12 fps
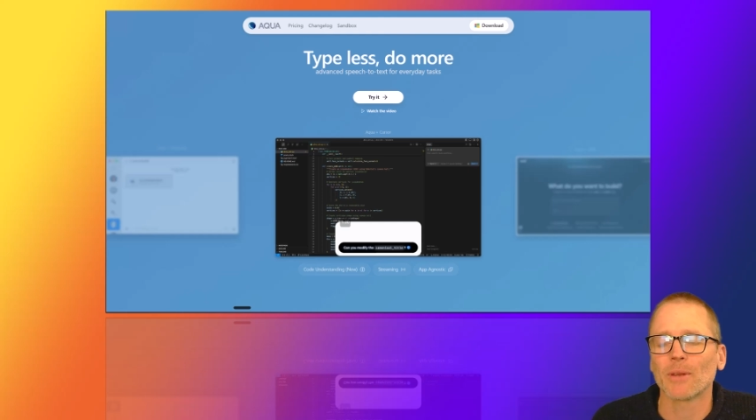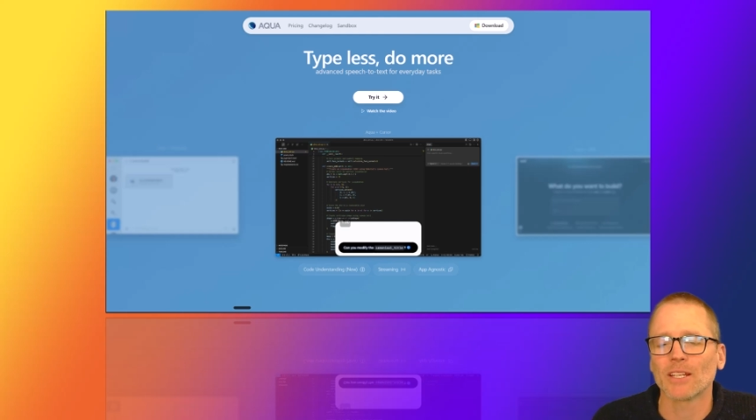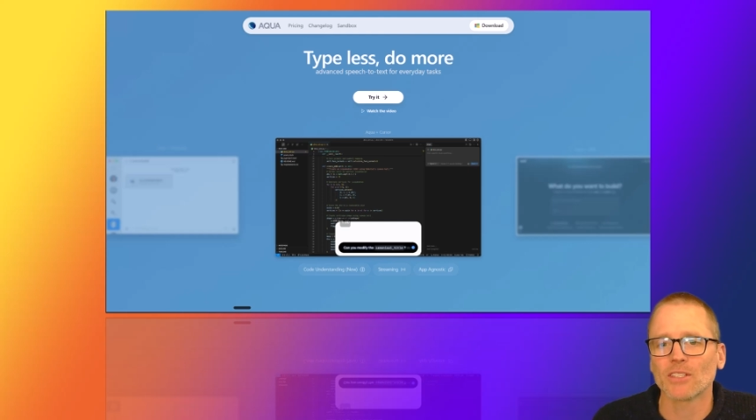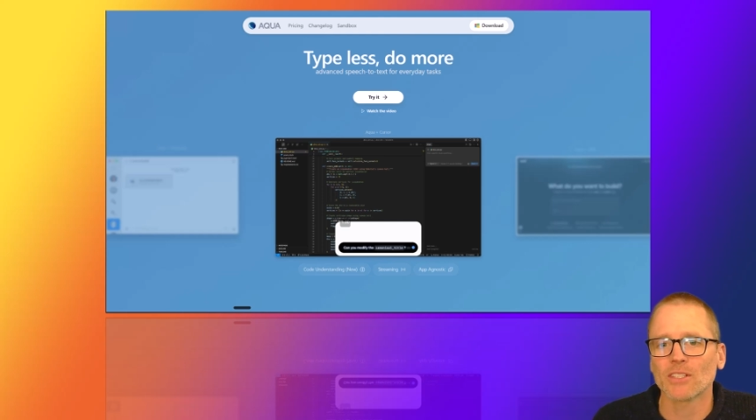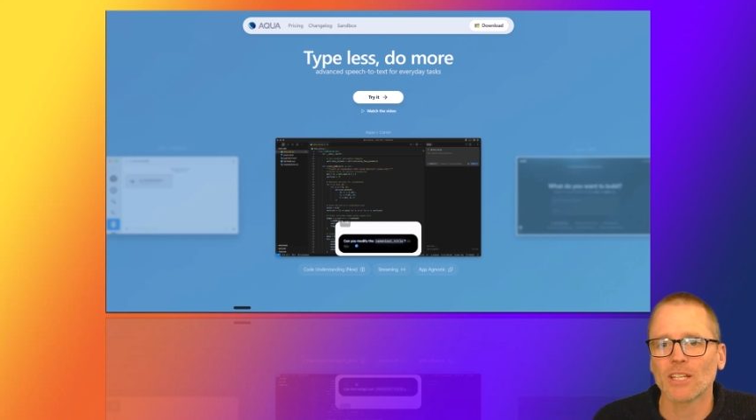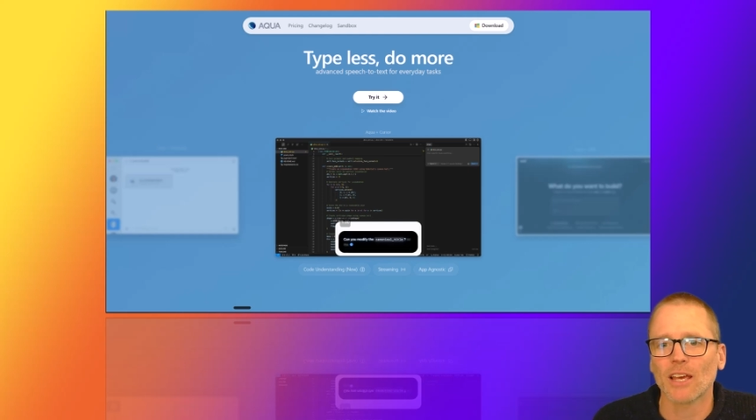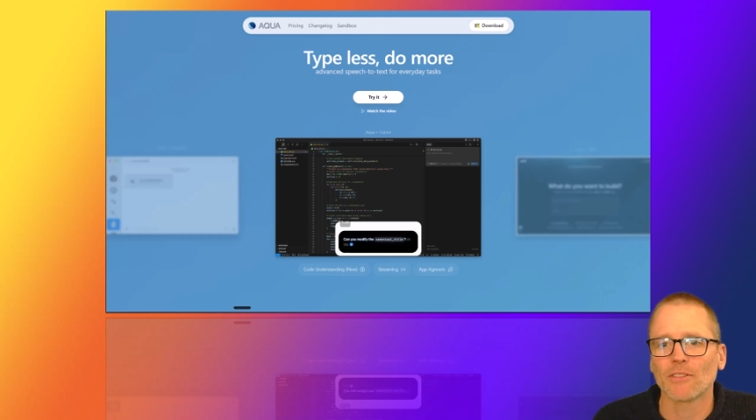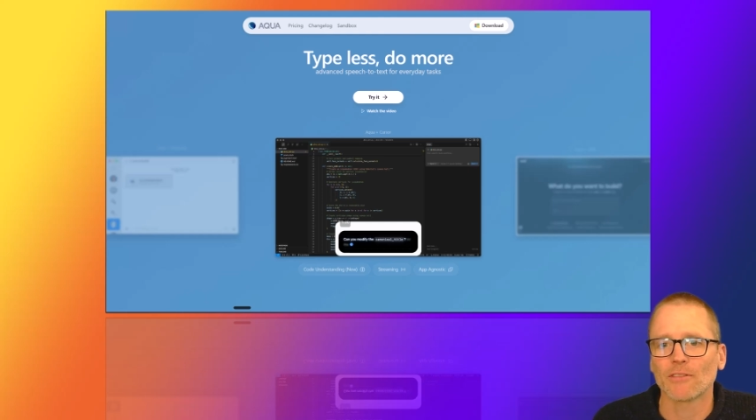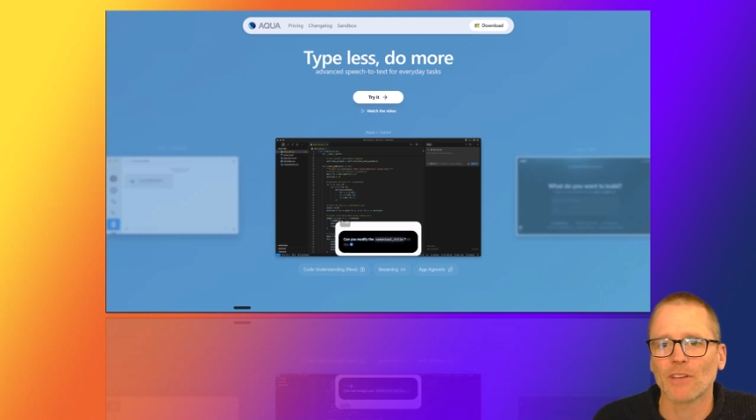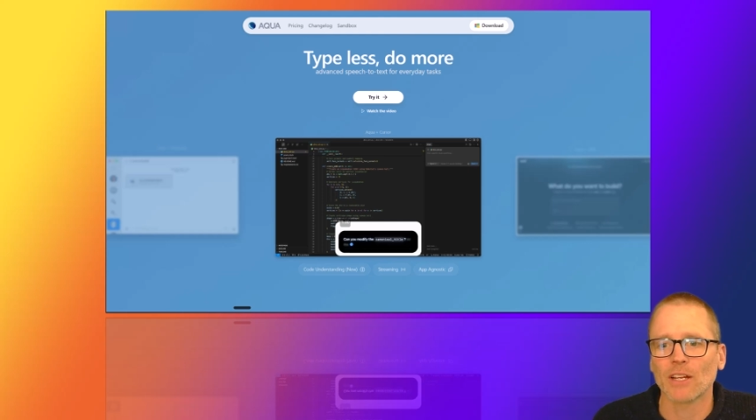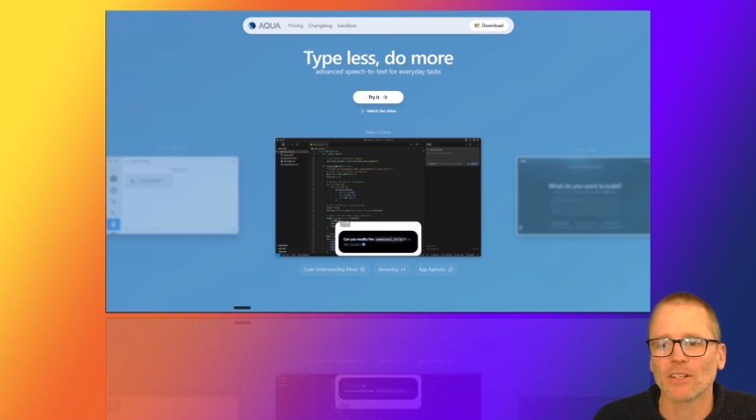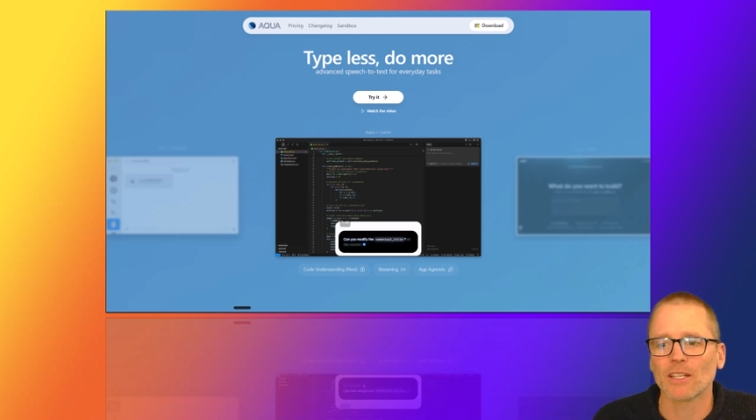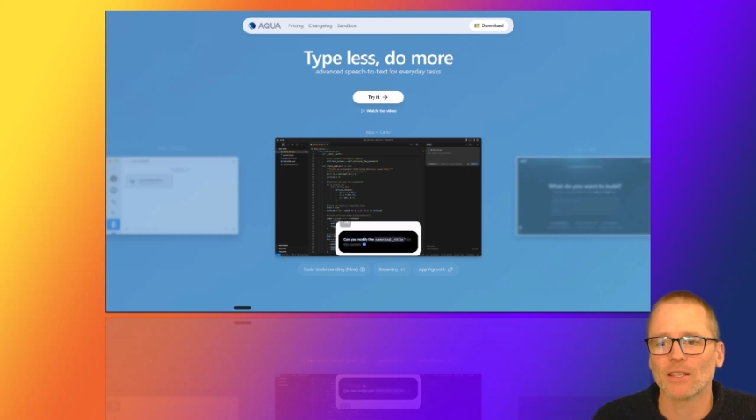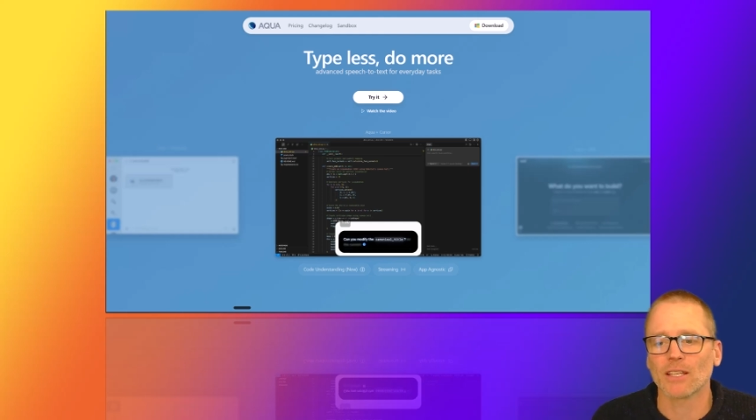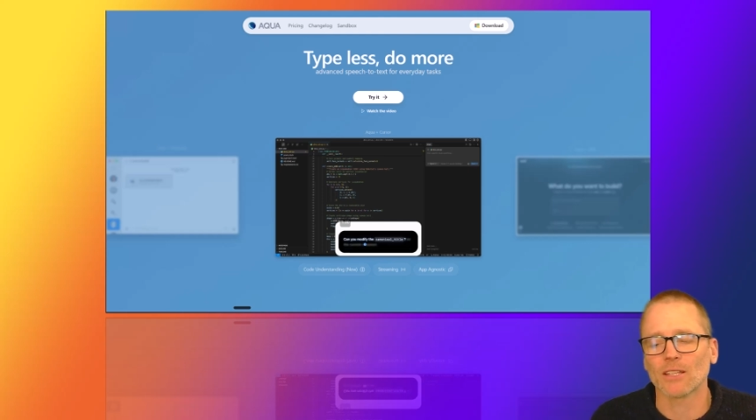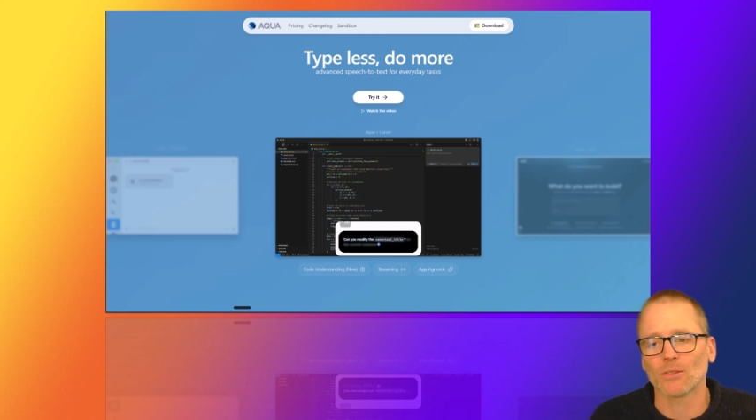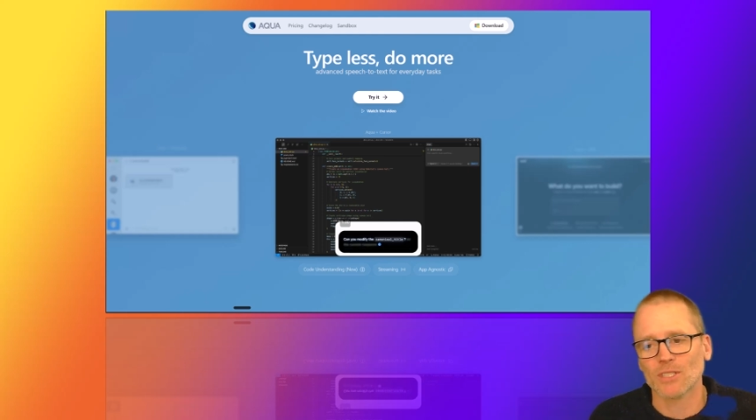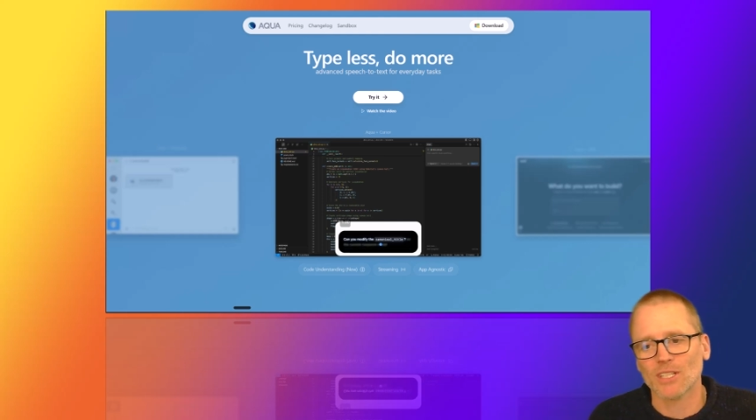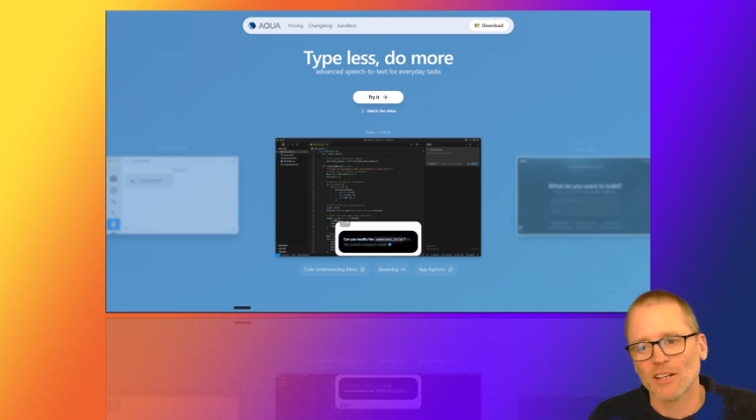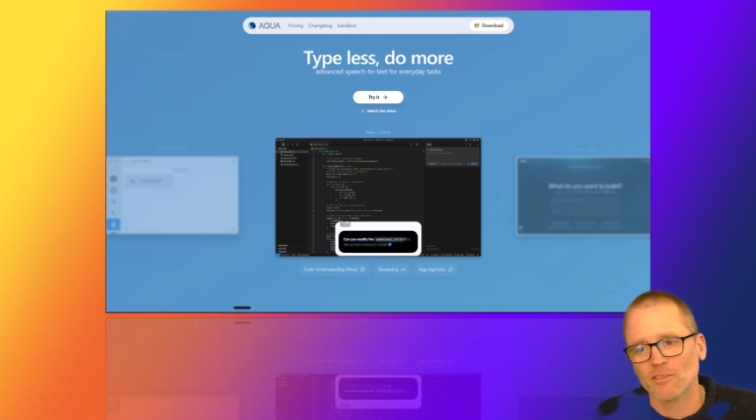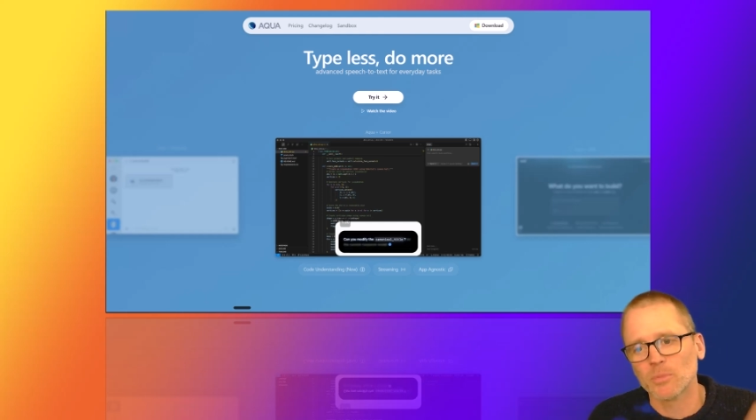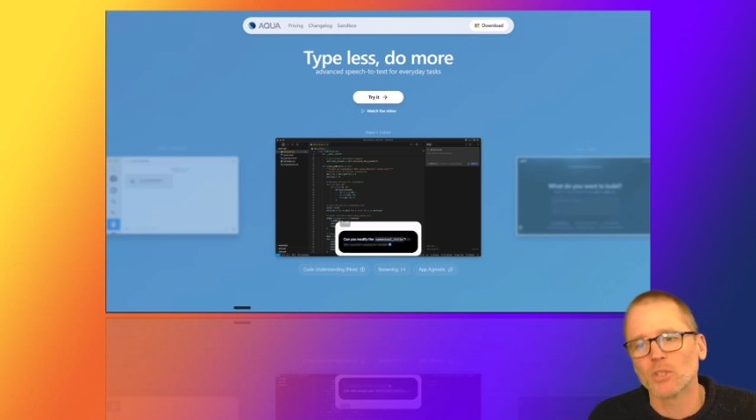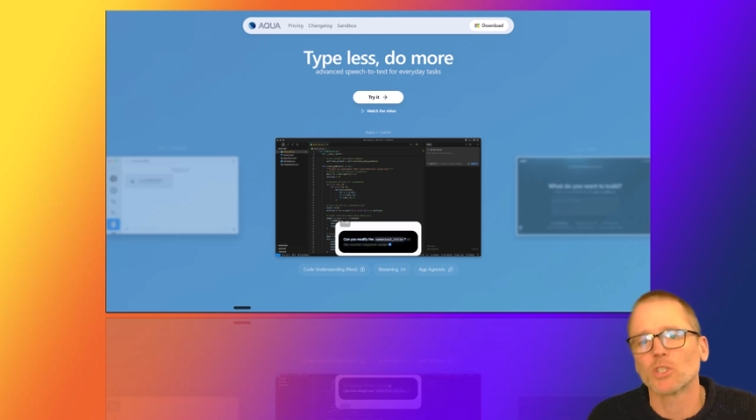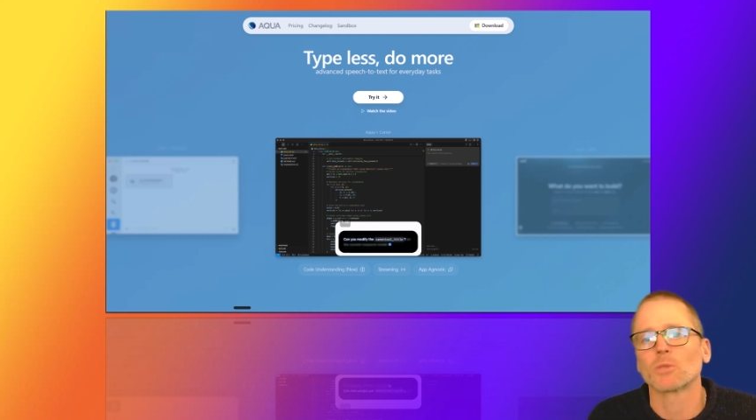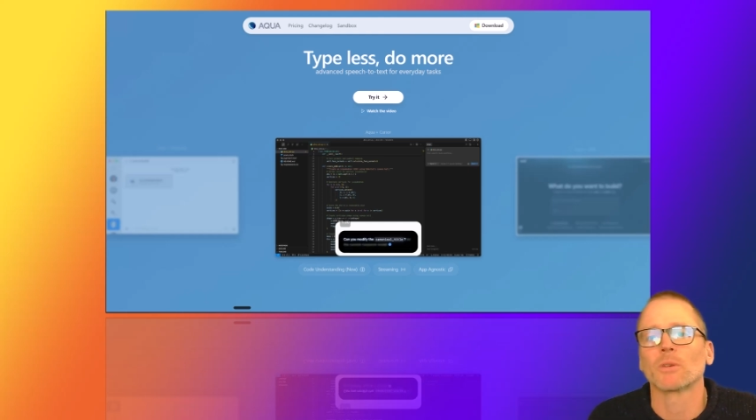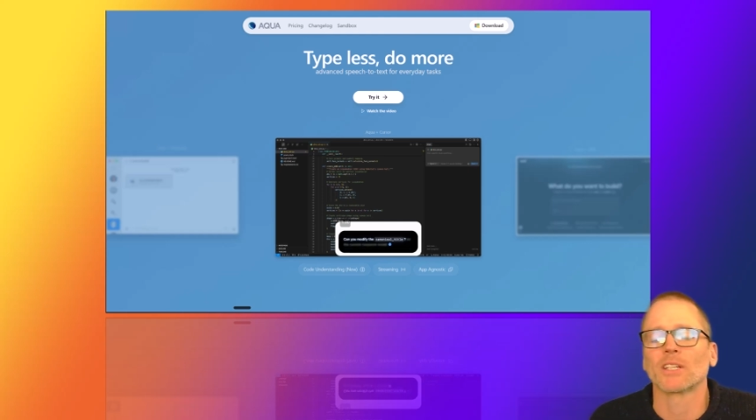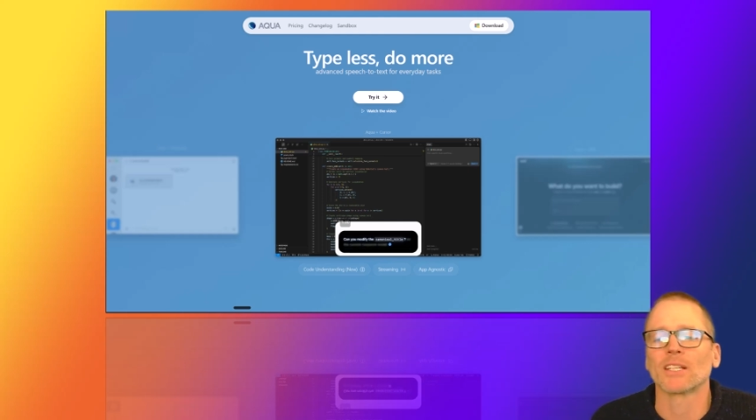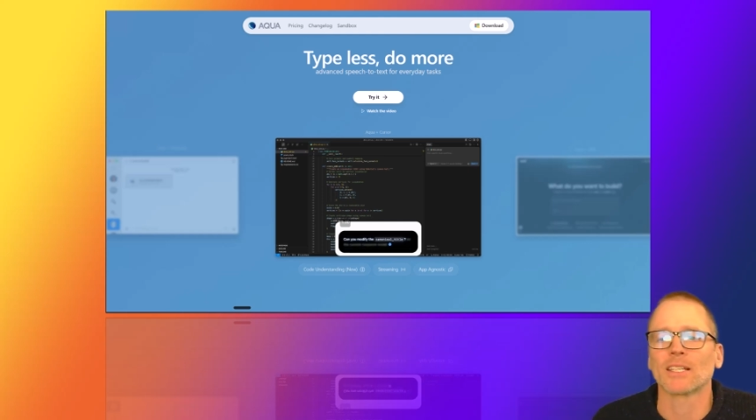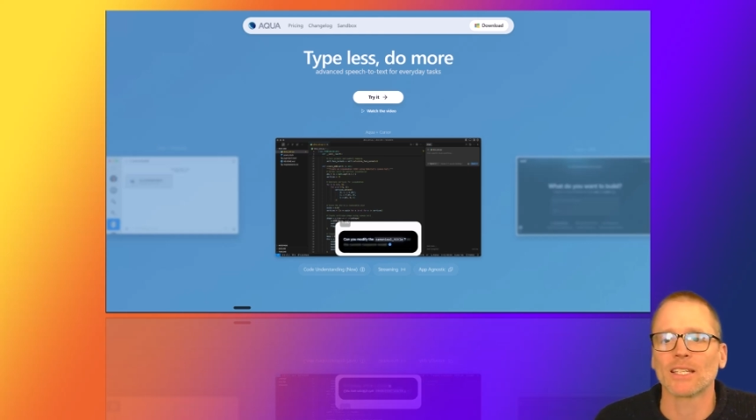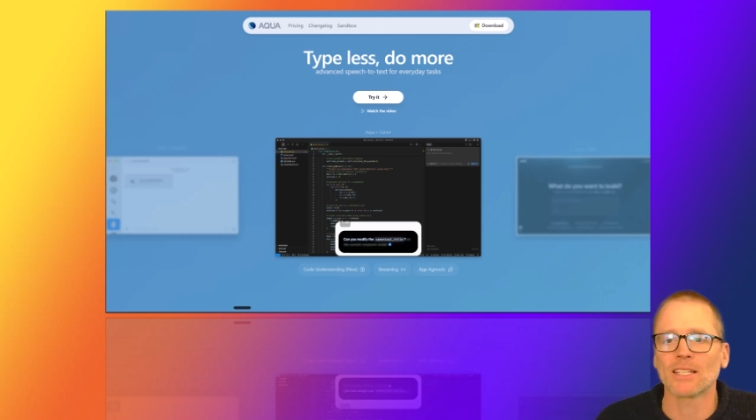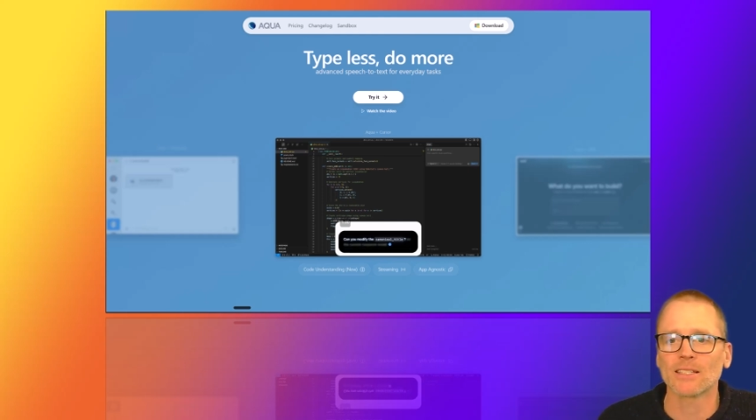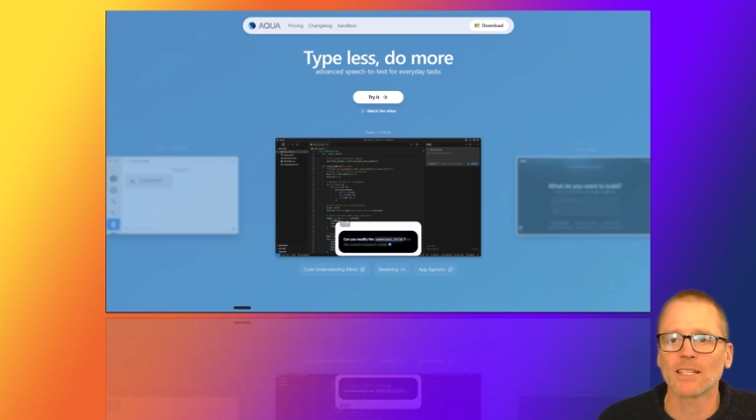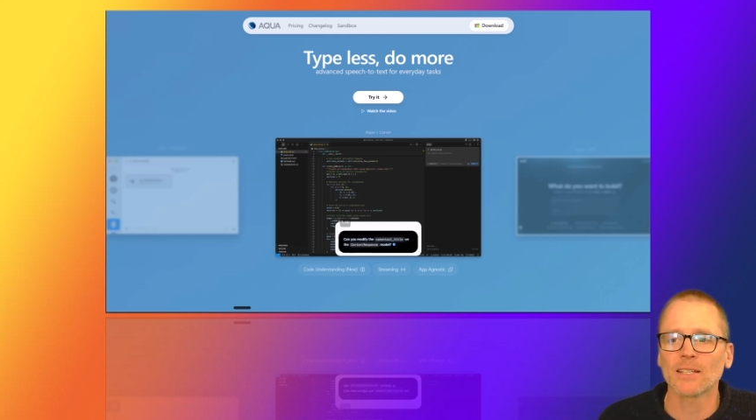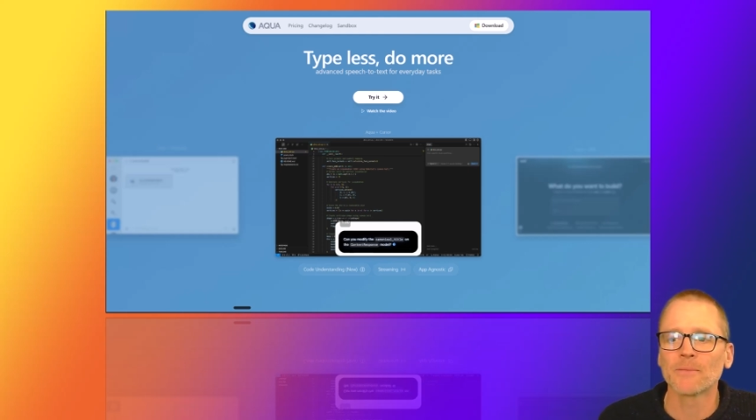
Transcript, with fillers: and I just haven't found anything that was kind of push button easy.